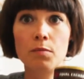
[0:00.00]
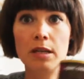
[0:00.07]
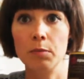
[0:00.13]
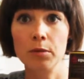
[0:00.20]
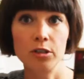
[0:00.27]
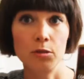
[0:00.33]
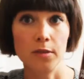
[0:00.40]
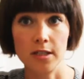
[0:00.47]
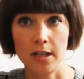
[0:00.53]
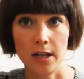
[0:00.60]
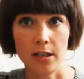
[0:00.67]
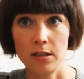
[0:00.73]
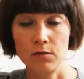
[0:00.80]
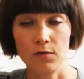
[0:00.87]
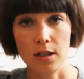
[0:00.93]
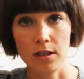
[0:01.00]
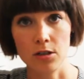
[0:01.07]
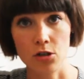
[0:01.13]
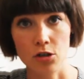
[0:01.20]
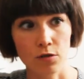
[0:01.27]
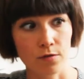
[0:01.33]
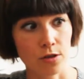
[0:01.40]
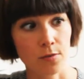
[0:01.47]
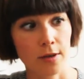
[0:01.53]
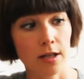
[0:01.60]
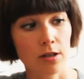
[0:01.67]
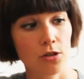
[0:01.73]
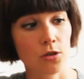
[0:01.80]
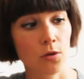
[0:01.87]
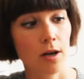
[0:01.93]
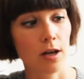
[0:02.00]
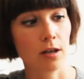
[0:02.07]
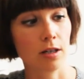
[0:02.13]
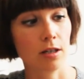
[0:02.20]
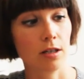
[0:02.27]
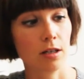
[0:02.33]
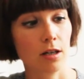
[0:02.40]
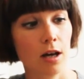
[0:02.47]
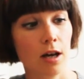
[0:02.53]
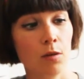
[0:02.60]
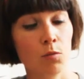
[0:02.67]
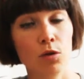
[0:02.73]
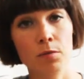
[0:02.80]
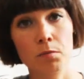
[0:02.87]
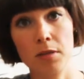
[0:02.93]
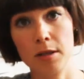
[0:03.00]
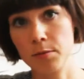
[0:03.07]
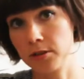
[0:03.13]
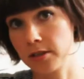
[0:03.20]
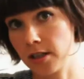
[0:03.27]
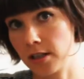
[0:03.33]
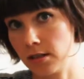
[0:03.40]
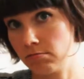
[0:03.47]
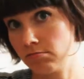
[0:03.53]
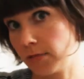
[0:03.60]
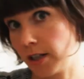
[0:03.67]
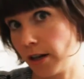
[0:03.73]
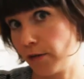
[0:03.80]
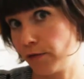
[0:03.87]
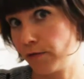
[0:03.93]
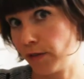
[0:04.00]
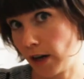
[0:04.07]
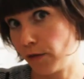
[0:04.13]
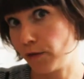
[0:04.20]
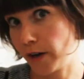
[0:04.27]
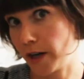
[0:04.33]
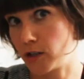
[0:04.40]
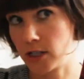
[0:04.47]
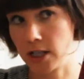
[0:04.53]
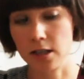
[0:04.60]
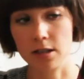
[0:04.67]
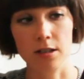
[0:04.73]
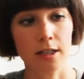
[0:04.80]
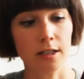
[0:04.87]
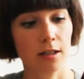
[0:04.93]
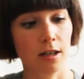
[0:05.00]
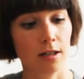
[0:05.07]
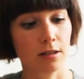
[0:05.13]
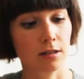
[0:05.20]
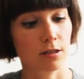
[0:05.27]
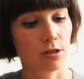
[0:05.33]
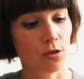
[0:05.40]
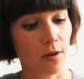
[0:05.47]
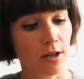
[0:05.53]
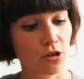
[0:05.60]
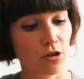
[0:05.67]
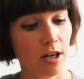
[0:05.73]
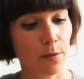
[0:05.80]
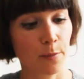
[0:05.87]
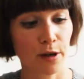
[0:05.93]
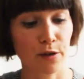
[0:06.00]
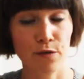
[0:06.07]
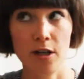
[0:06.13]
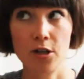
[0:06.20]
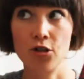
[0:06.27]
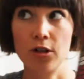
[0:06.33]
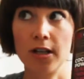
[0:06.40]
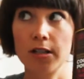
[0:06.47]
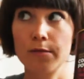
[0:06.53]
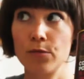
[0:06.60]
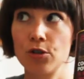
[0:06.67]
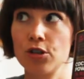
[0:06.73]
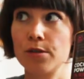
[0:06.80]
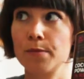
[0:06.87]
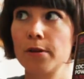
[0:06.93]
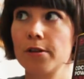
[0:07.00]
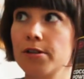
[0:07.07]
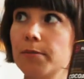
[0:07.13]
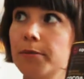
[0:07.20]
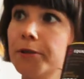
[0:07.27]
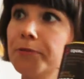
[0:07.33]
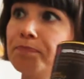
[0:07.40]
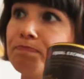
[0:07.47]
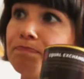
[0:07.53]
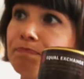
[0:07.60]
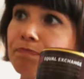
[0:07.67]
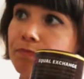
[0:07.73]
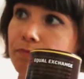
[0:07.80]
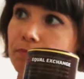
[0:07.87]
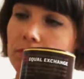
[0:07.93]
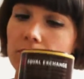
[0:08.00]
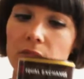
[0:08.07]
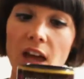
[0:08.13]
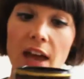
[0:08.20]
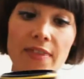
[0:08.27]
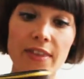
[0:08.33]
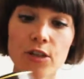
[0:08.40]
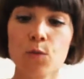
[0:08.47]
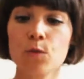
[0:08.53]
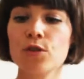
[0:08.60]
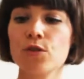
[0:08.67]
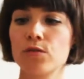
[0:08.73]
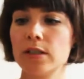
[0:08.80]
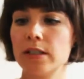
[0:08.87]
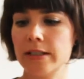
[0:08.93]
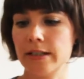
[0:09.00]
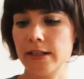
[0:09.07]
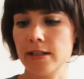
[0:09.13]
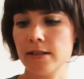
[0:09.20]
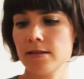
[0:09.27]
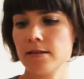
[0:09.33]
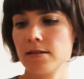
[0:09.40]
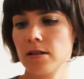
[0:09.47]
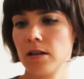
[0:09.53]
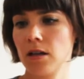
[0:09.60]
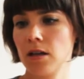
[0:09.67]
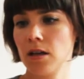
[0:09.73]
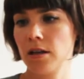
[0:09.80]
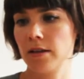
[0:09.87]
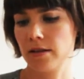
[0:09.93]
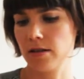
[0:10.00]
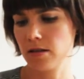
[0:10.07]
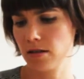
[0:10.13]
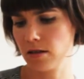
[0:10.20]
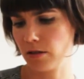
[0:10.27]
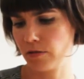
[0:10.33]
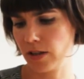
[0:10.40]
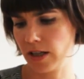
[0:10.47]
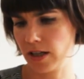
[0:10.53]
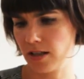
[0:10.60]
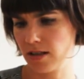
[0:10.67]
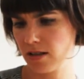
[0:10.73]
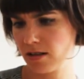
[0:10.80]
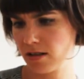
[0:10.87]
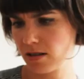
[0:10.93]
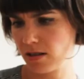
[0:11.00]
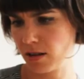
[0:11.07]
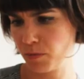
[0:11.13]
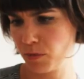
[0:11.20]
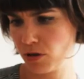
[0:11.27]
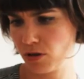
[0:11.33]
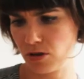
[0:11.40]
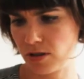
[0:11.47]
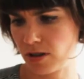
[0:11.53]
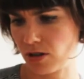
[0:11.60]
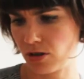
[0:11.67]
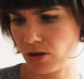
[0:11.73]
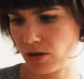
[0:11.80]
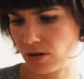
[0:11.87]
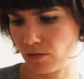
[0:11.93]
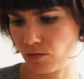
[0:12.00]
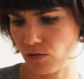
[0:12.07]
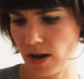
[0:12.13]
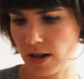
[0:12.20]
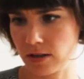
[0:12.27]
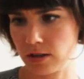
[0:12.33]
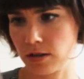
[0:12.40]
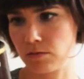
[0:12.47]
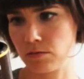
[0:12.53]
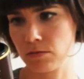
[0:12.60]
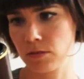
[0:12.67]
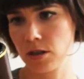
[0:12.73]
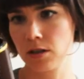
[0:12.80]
people to be taken advantage of as well. So I want people to get a fair deal, and so I try to buy fair trade as much as possible. And this one is really nice. This is lovely. Is this Clipper or is this just some random?